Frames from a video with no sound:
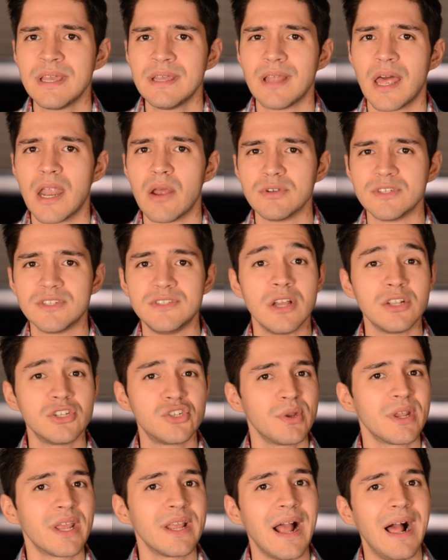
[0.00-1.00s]
that I was not
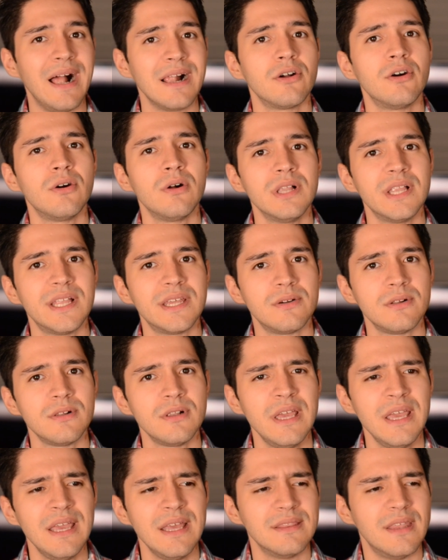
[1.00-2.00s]
drinking alcohol at all,